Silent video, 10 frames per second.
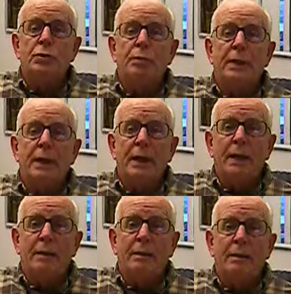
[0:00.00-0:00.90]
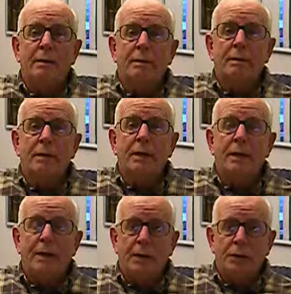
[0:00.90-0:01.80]
to begin
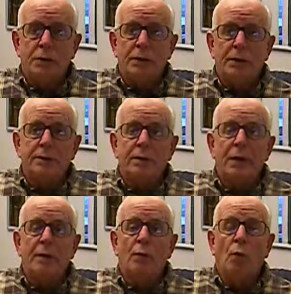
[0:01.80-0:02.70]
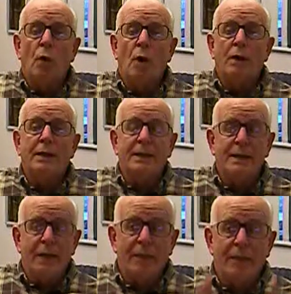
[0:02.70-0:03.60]
entrance and
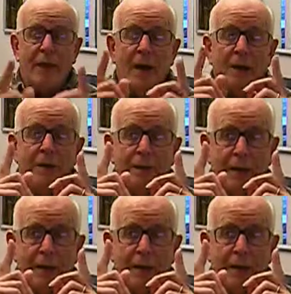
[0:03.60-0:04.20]
walking down that